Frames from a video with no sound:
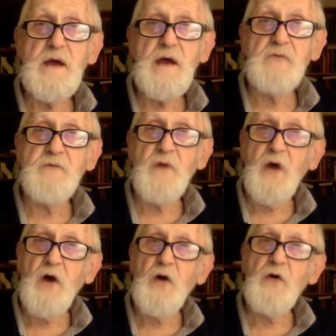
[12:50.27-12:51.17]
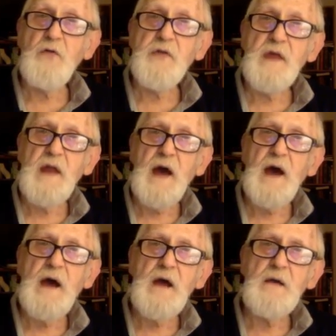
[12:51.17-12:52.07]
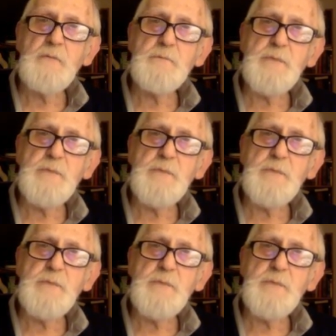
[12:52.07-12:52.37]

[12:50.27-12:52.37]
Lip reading: and for all that our